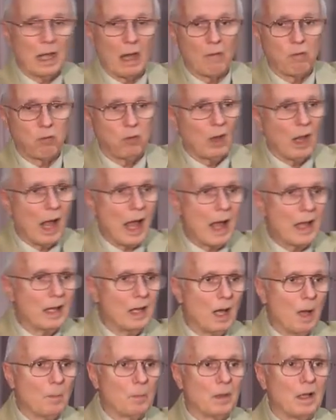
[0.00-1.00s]
they fly
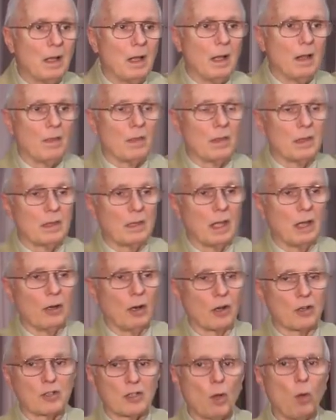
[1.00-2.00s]
up, they
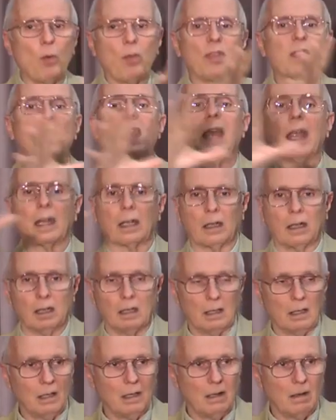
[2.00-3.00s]
are so thick
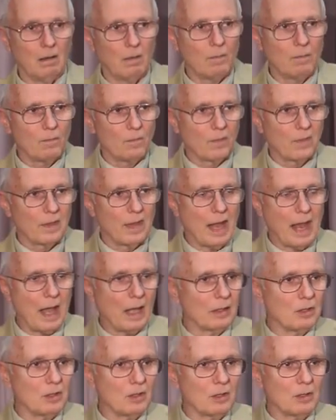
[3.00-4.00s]

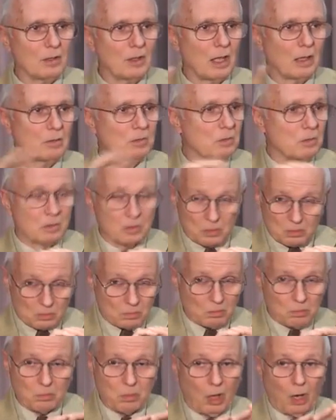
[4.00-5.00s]
that they
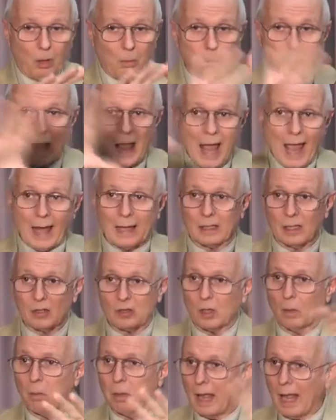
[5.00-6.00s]
are black.
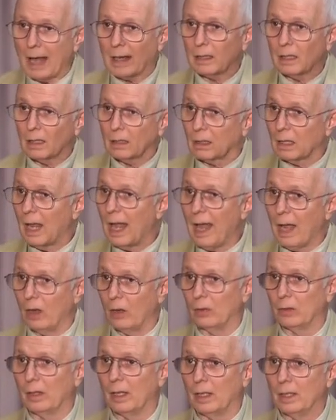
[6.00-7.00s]
It's a black
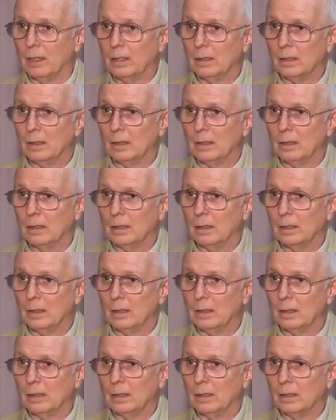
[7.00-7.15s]
cloud,